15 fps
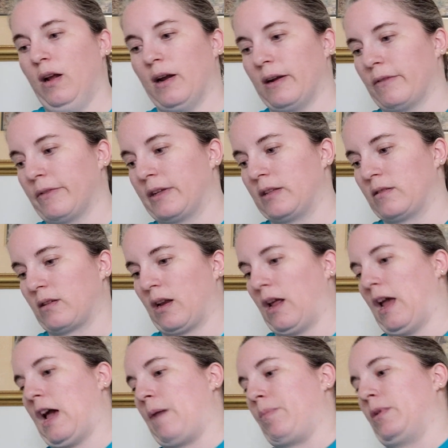I don't think it's going to
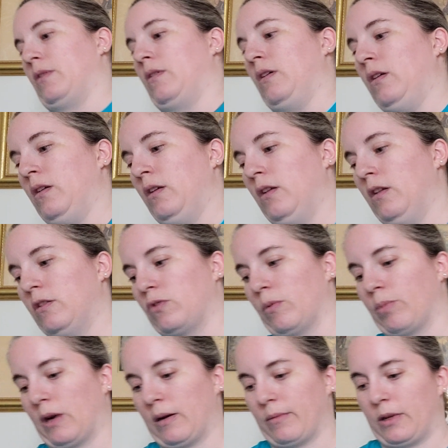happen. So I'll
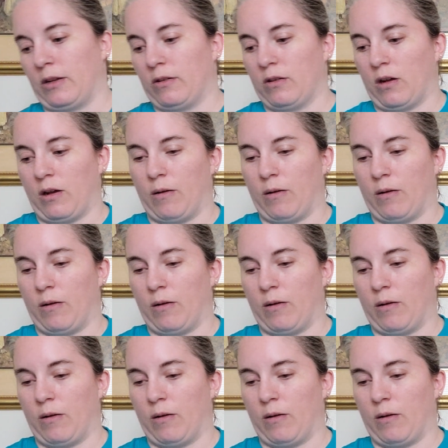probably